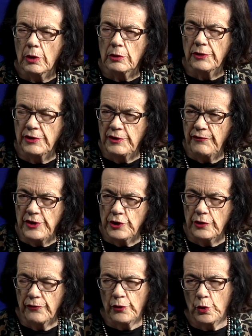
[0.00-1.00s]
Well, the
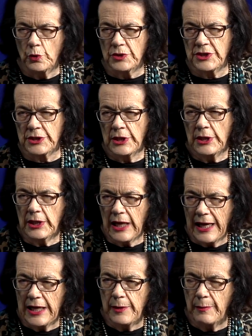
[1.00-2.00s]
division, of course,
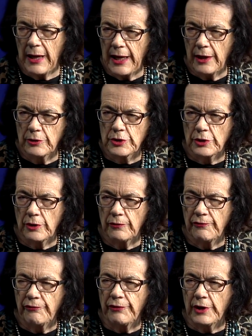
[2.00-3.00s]
came out
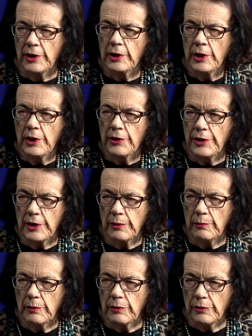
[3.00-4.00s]
of
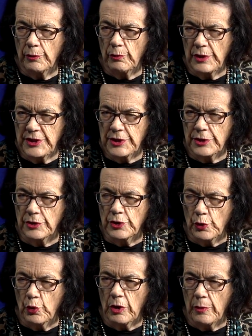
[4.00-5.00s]
the recent
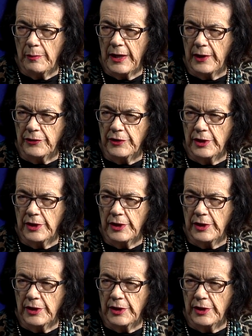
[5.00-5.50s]
talk about